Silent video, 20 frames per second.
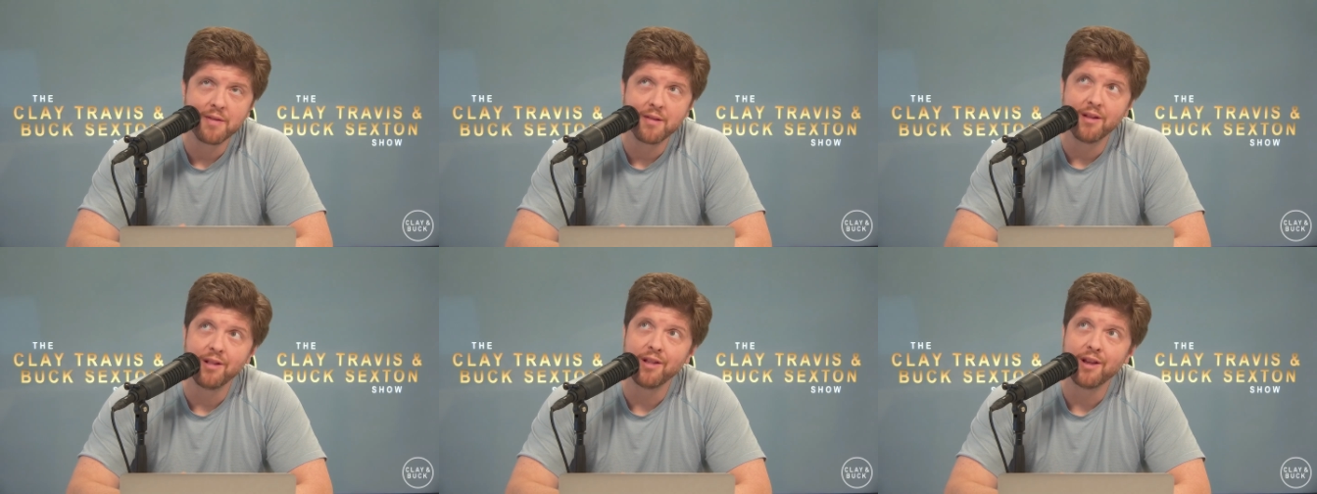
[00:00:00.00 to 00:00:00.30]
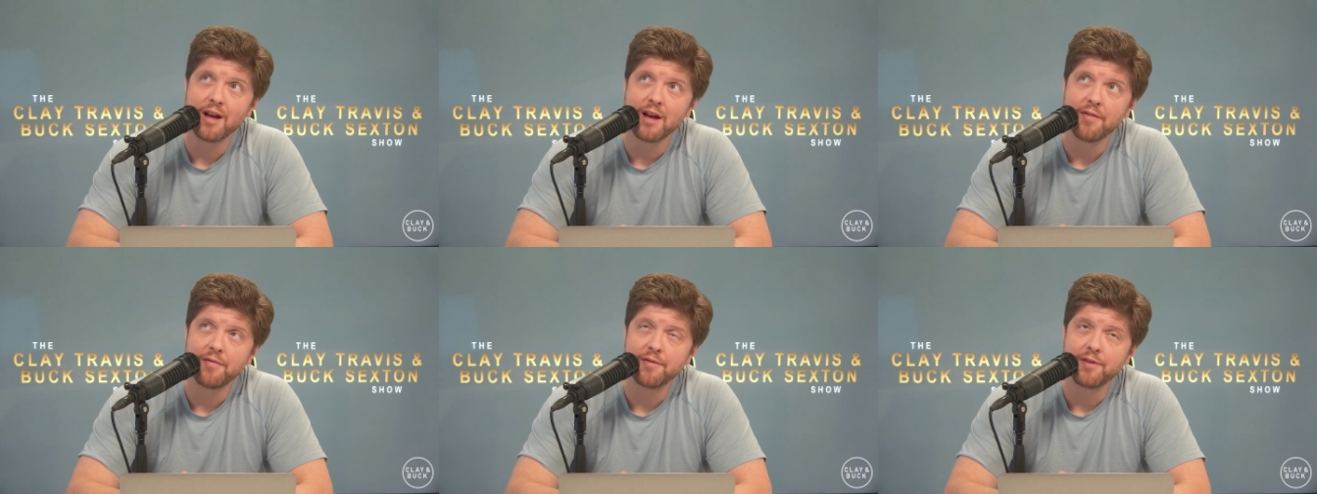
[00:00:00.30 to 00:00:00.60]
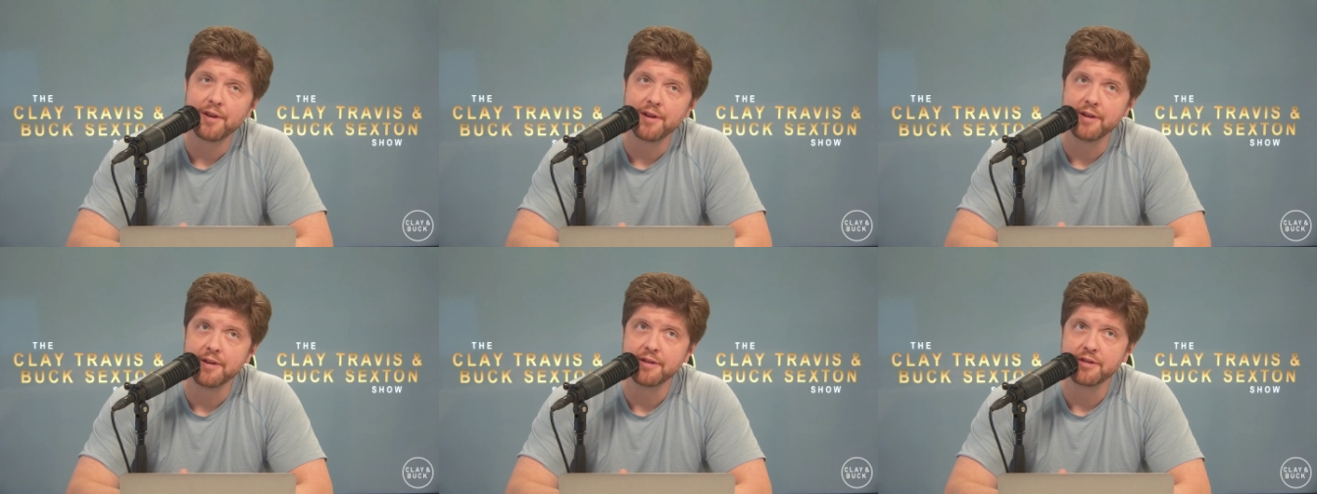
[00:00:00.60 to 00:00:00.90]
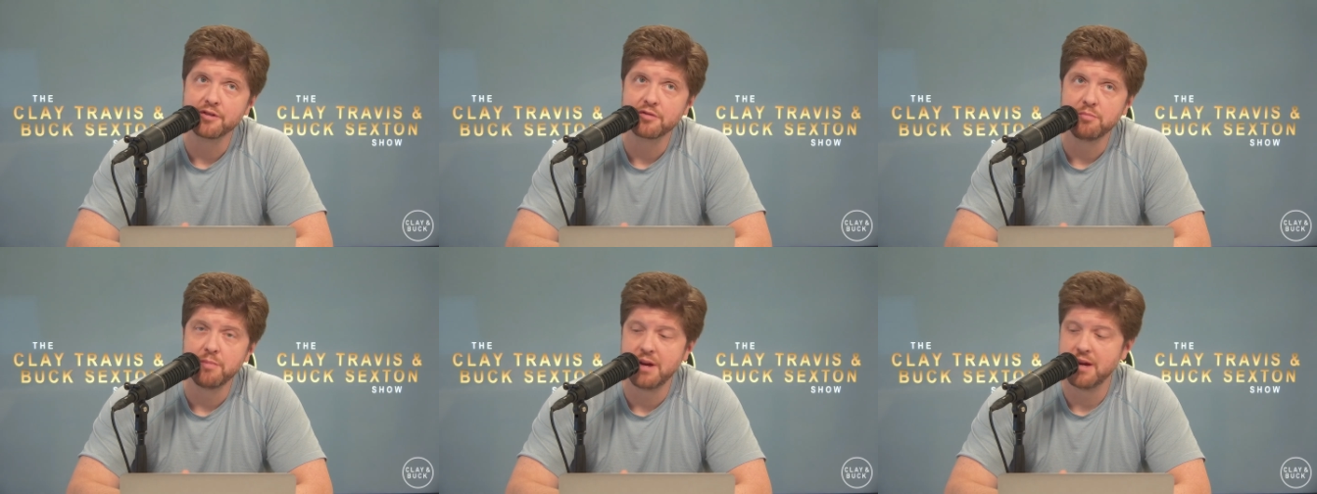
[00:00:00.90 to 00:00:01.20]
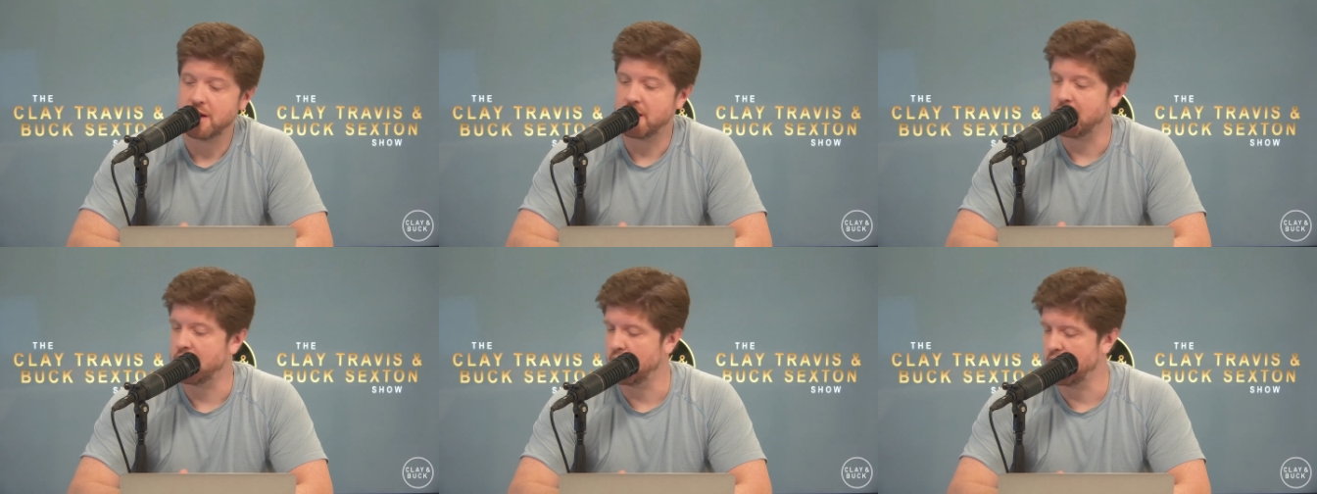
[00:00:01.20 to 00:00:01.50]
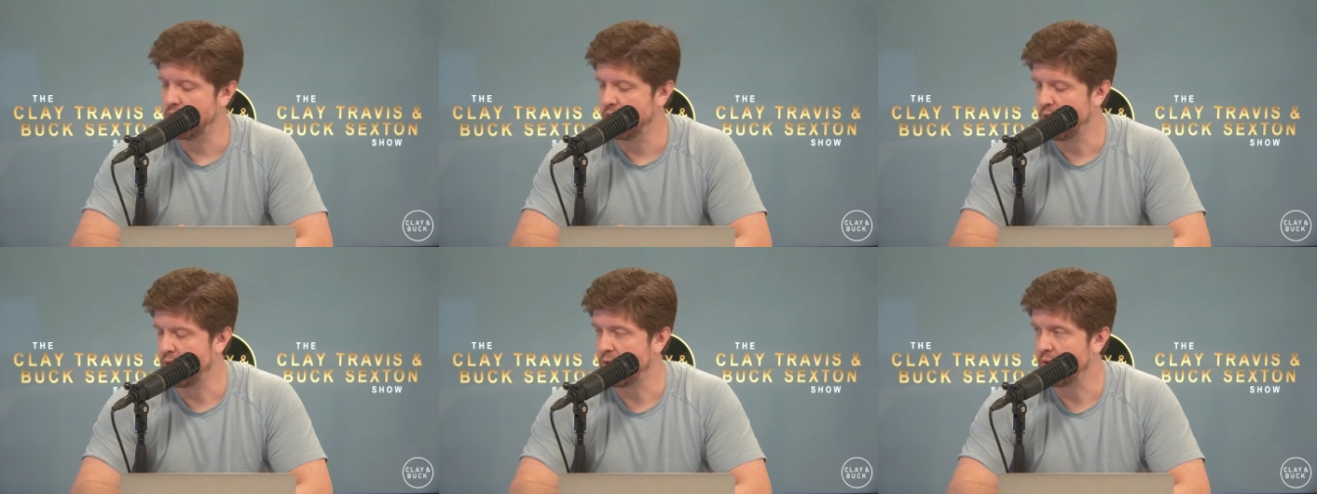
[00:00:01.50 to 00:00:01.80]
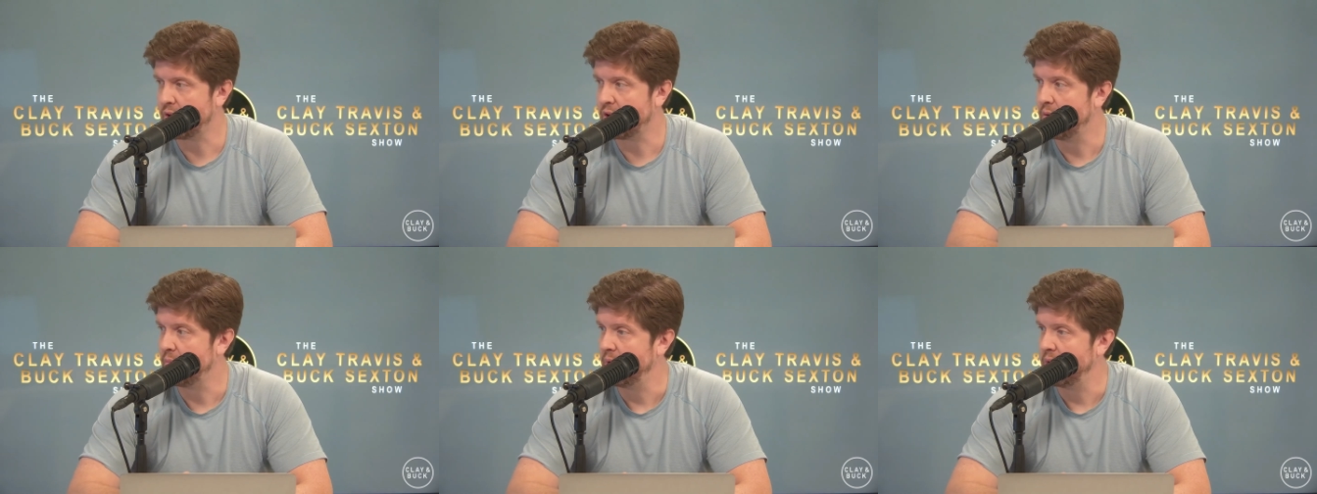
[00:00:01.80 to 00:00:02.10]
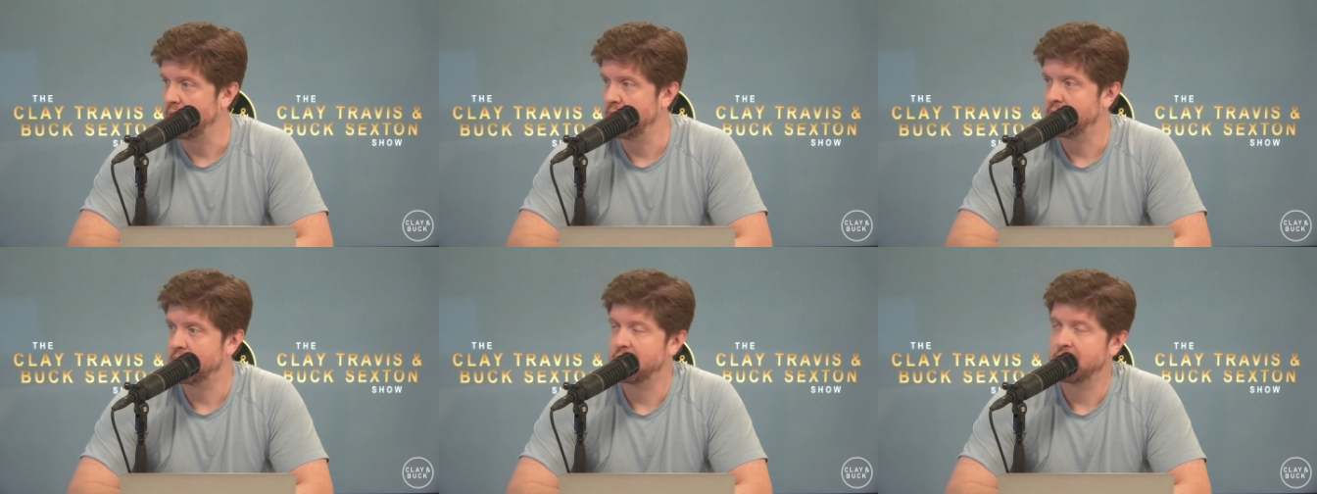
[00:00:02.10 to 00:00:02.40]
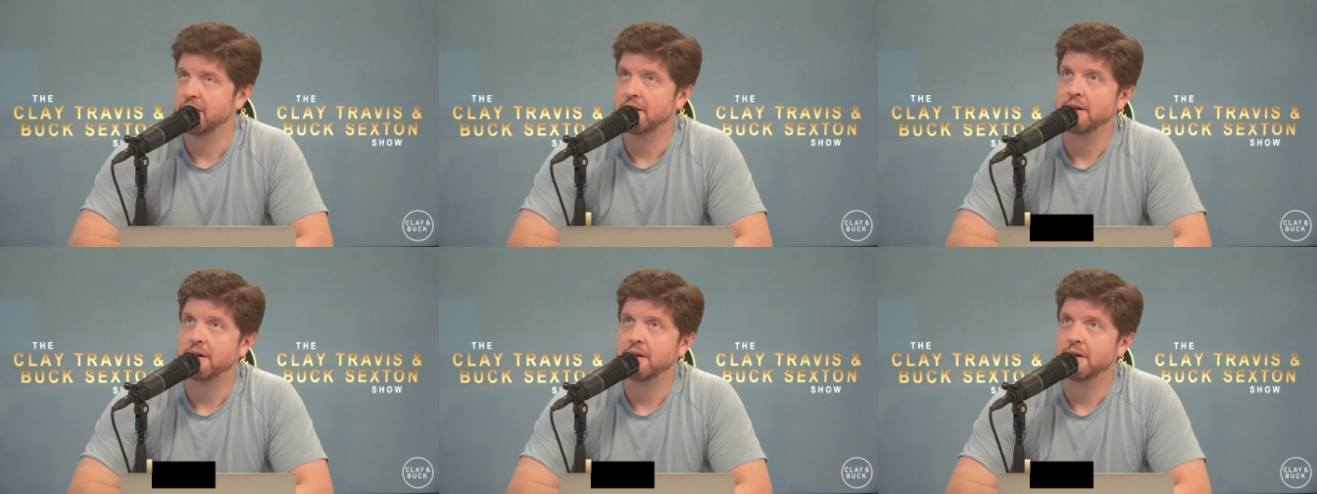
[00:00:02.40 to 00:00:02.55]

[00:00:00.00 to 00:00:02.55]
the left is making an argument